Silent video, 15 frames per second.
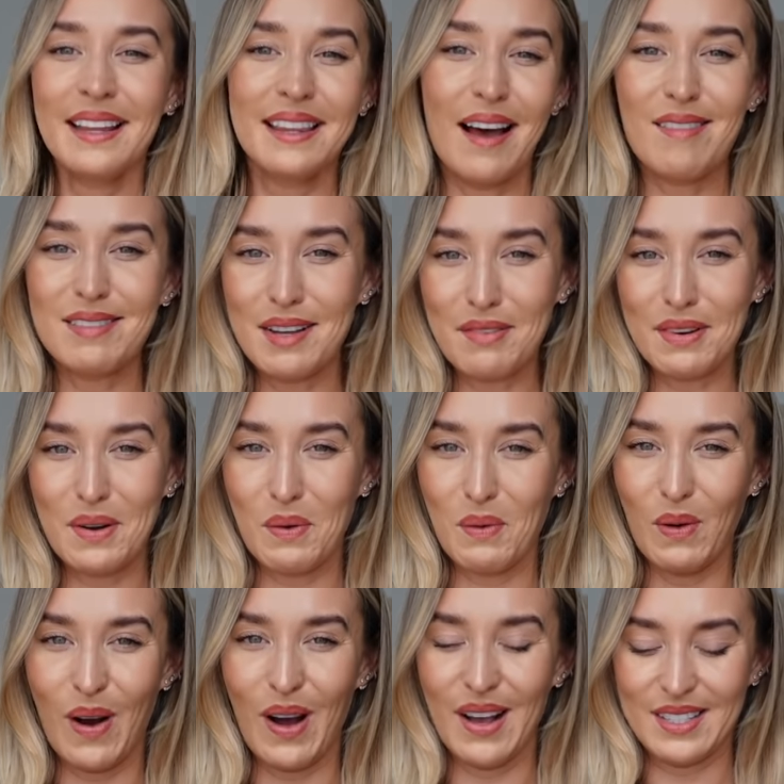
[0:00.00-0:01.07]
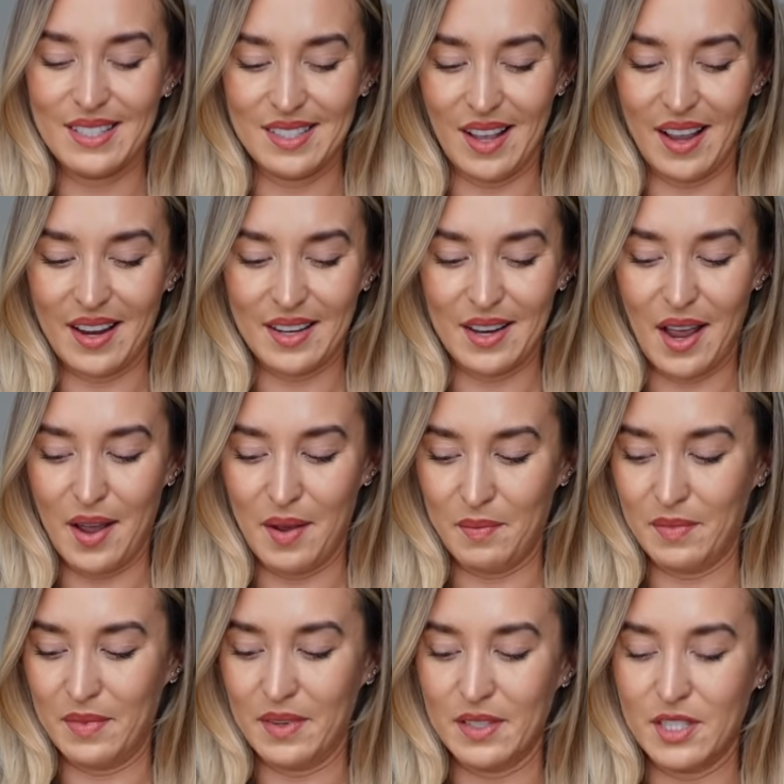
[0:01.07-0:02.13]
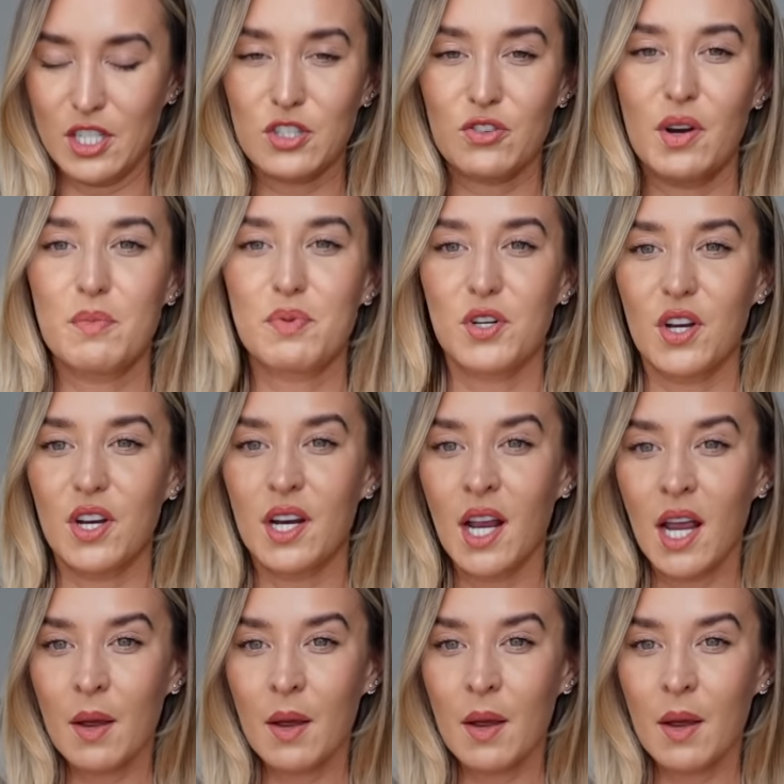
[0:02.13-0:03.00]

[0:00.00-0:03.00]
That was even a worse, like, description.